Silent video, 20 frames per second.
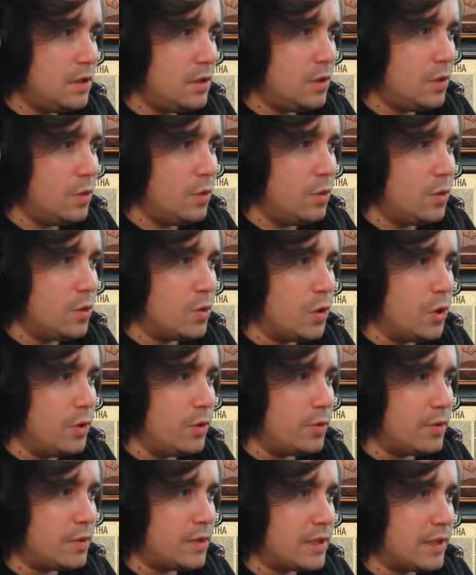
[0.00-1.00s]
Ooh,
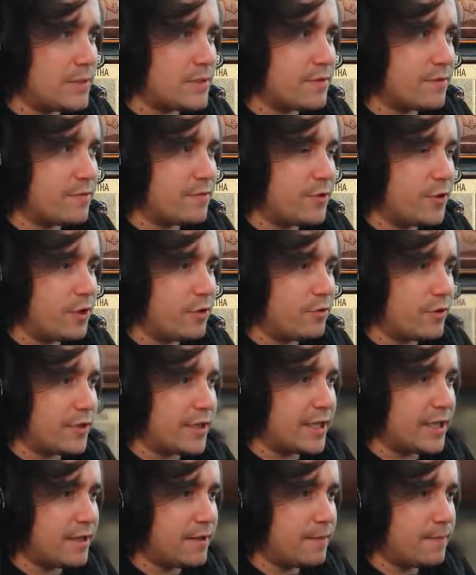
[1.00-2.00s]
loot. Give me some food, I'm
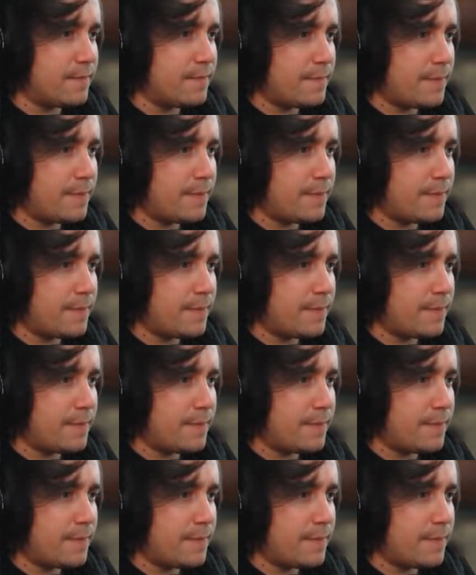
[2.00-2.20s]
running out.